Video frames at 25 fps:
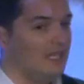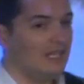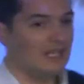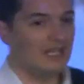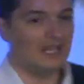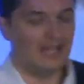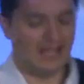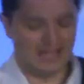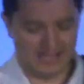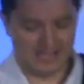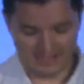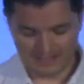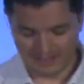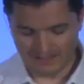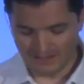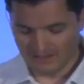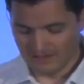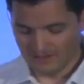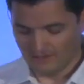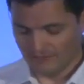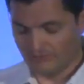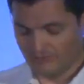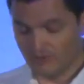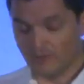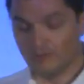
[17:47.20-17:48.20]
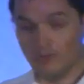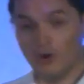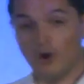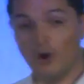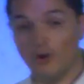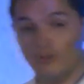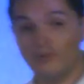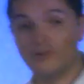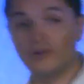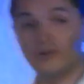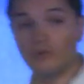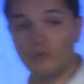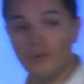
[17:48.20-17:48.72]
declined from
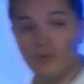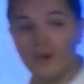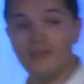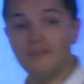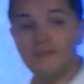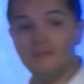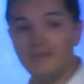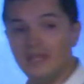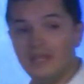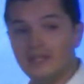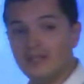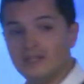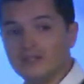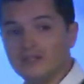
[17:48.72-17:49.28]
over 1